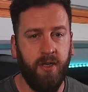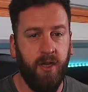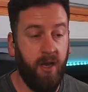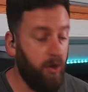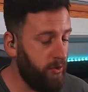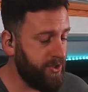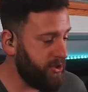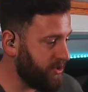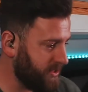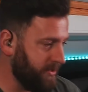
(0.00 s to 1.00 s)
And it also
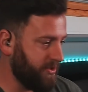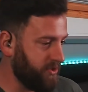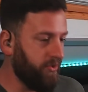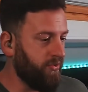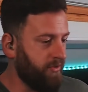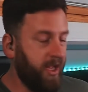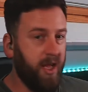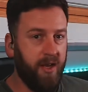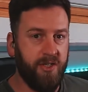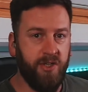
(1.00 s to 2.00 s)
just looks great
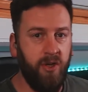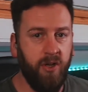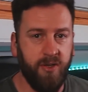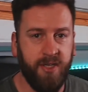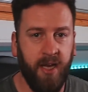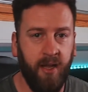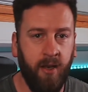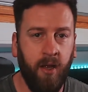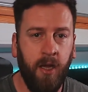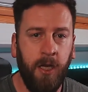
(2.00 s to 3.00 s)
in a studio setting.
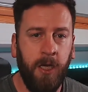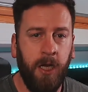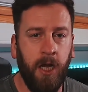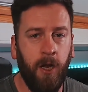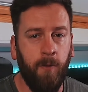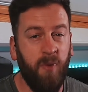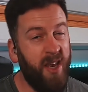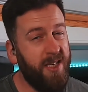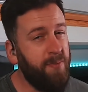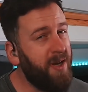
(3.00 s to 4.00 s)
And
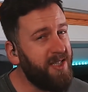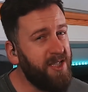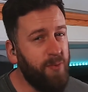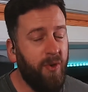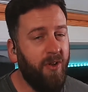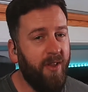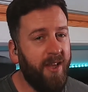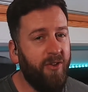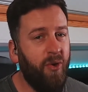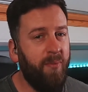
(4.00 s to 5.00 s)
as much as we don't like
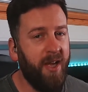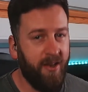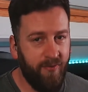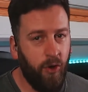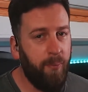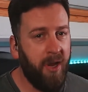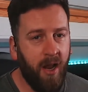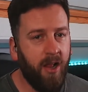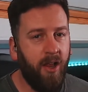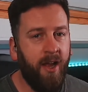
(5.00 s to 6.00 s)
to admit, if you're bringing a
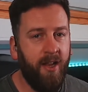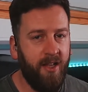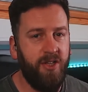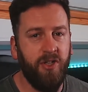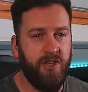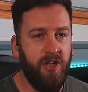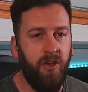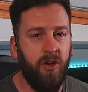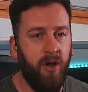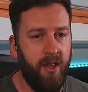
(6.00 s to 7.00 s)
client into your
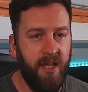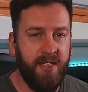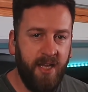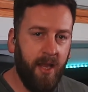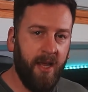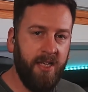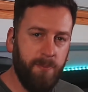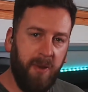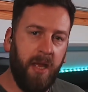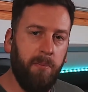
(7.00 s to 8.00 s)
studio and they see a nice
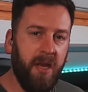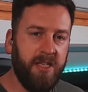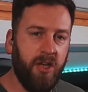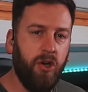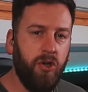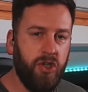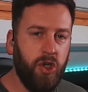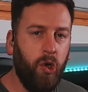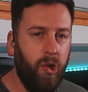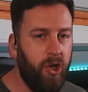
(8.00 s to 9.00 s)
big mixing
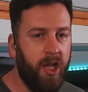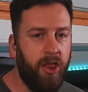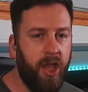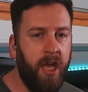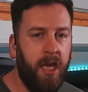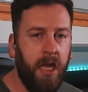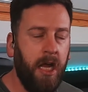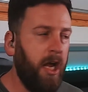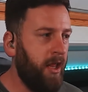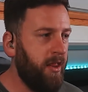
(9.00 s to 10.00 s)
console looking thing,
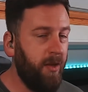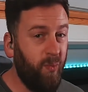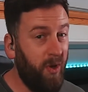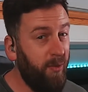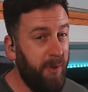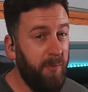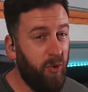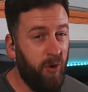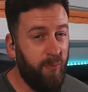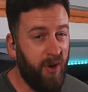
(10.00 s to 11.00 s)
they will be
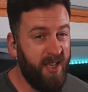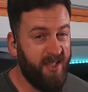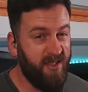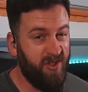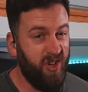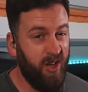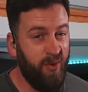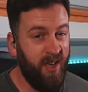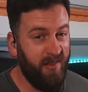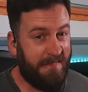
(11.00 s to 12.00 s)
more impressed straight
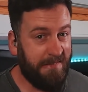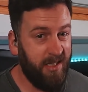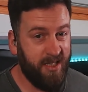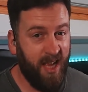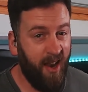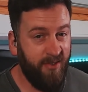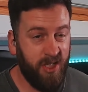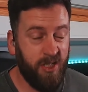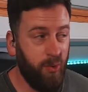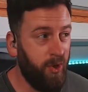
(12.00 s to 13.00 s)
away. It's kind of
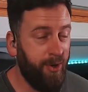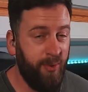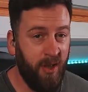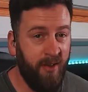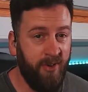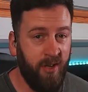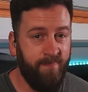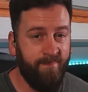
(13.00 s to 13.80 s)
just the world we live in.